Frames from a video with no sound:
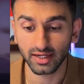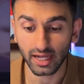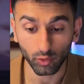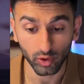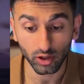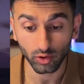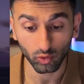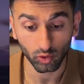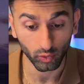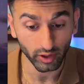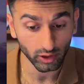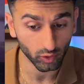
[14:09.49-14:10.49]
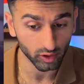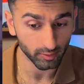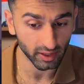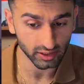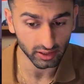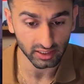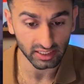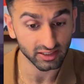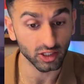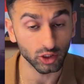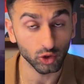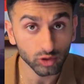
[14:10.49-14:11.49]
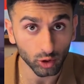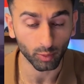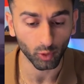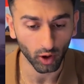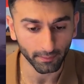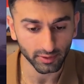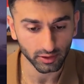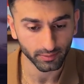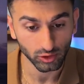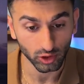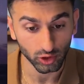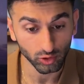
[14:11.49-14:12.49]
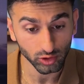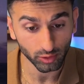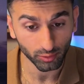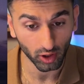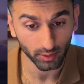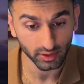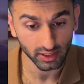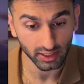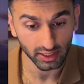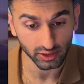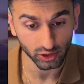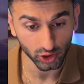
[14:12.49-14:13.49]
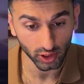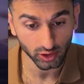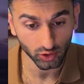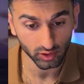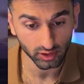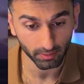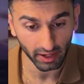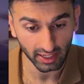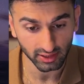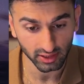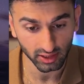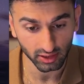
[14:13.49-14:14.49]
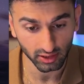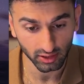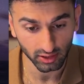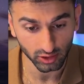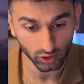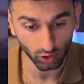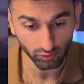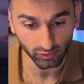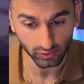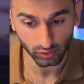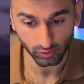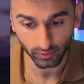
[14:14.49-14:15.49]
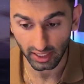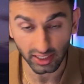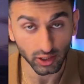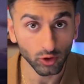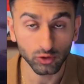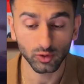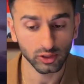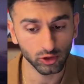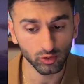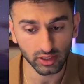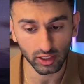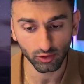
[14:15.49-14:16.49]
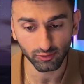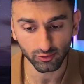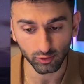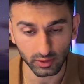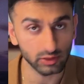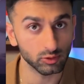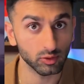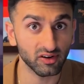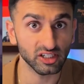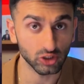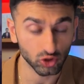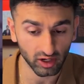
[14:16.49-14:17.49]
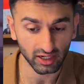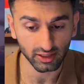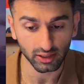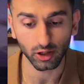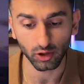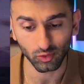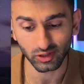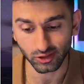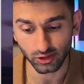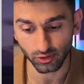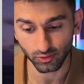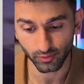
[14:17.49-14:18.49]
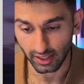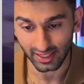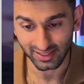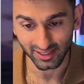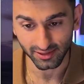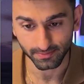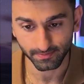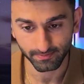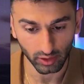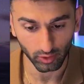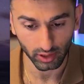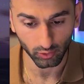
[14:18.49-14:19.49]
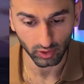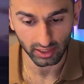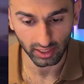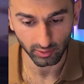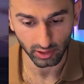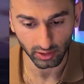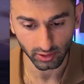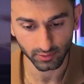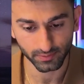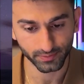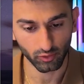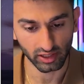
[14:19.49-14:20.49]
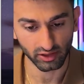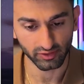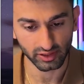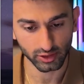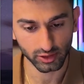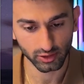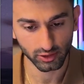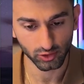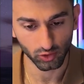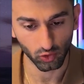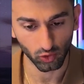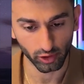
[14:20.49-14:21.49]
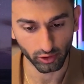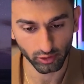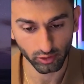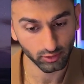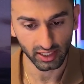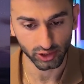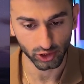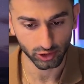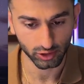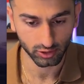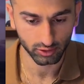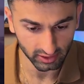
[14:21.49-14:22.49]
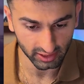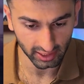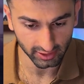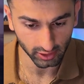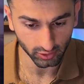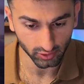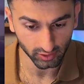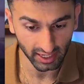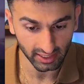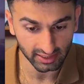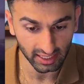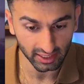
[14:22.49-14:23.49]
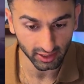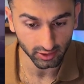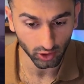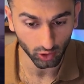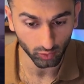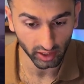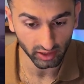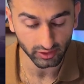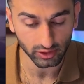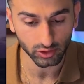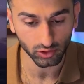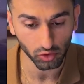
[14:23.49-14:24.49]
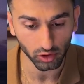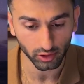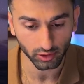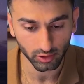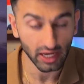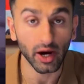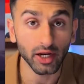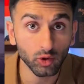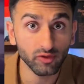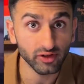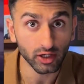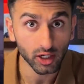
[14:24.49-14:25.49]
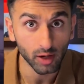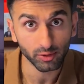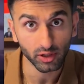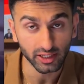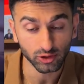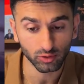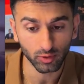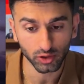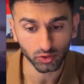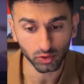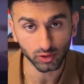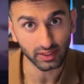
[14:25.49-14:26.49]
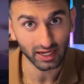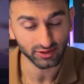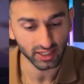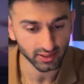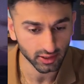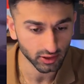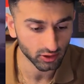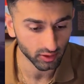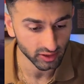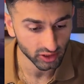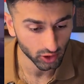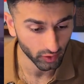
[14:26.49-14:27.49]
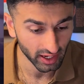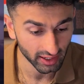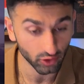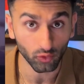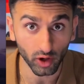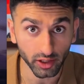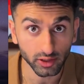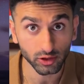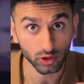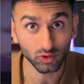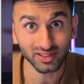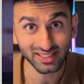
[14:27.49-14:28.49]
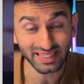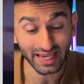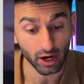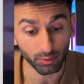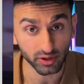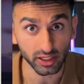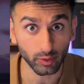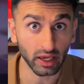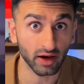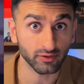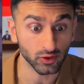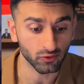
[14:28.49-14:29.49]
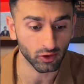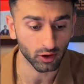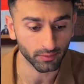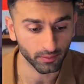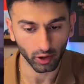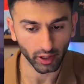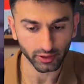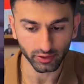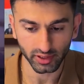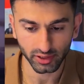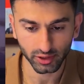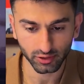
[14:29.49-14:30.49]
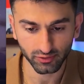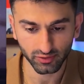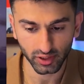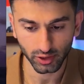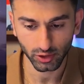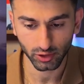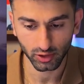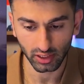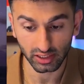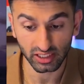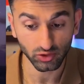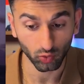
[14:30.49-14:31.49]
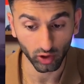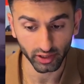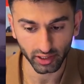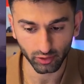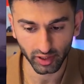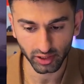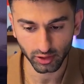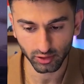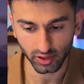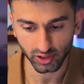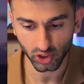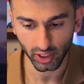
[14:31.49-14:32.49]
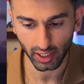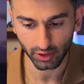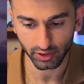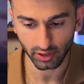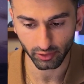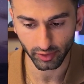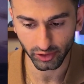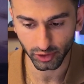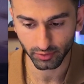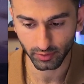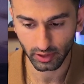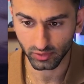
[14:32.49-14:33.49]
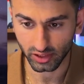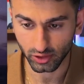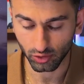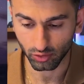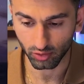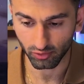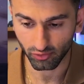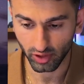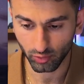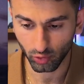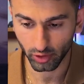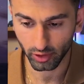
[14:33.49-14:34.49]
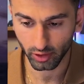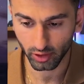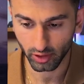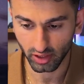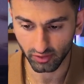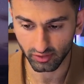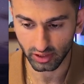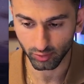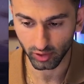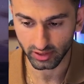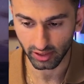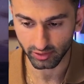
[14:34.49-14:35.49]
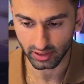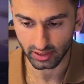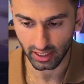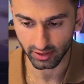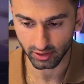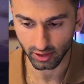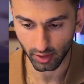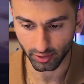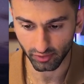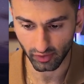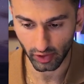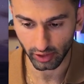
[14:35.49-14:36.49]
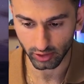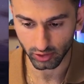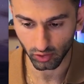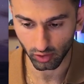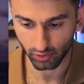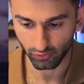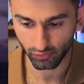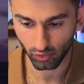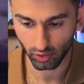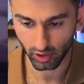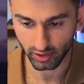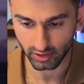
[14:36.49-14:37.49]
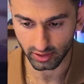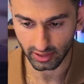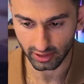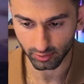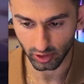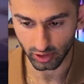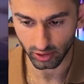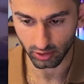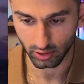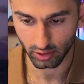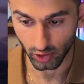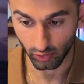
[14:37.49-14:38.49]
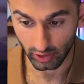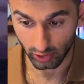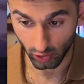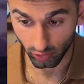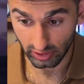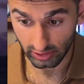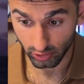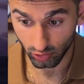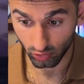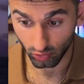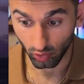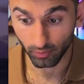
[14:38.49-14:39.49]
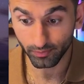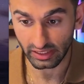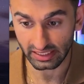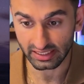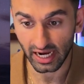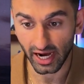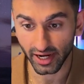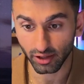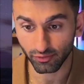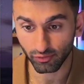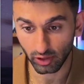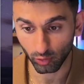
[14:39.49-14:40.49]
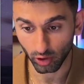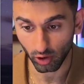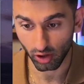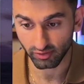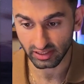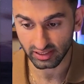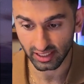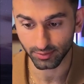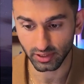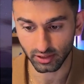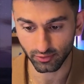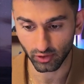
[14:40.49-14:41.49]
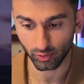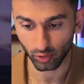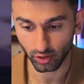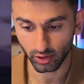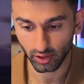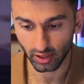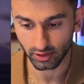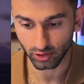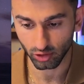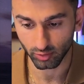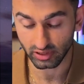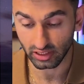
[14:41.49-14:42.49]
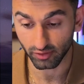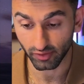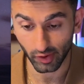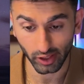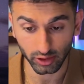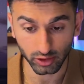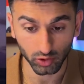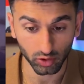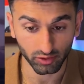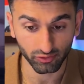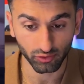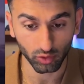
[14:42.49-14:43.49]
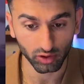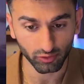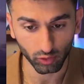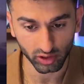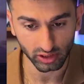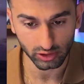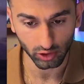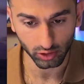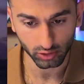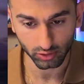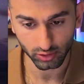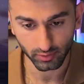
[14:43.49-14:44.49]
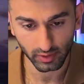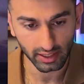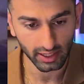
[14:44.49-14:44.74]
Now what we are going to message is the user prompt. So the user prompt is just going to pass in this overview, and it knows what to do with that overview because we've already trained it on what to do, and that's it. And we're going to rename this relevance score agent. Fantastic. So that is getting us our relevance score. Now I know we've done a couple extra modules without testing, so let me just go ahead and run it so you can see the output that we have so far. All right, so this just finished. at least one iteration. So let's check out the iteration. Let's go through the framework. Given these points, I was assigned the topic of virality score of 4, and this is the explanation. So it goes into the entire framework, all the steps in the framework. It determines a virality score of 4 for one of these articles.